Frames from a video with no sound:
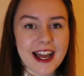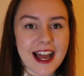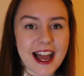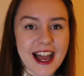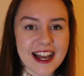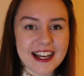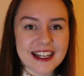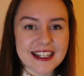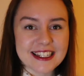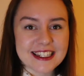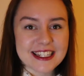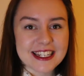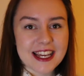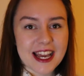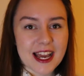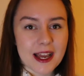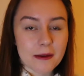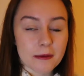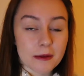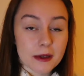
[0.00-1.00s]
and
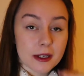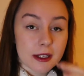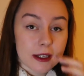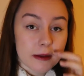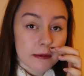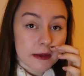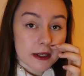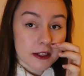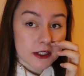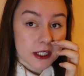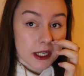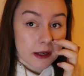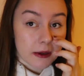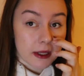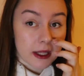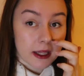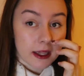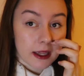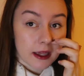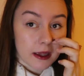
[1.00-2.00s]
I'm going to be
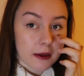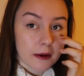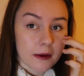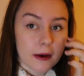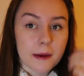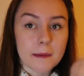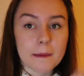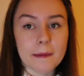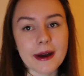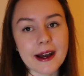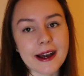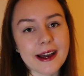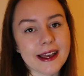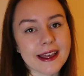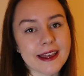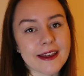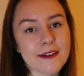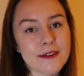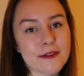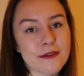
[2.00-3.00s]
showing you
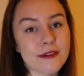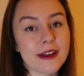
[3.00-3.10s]
my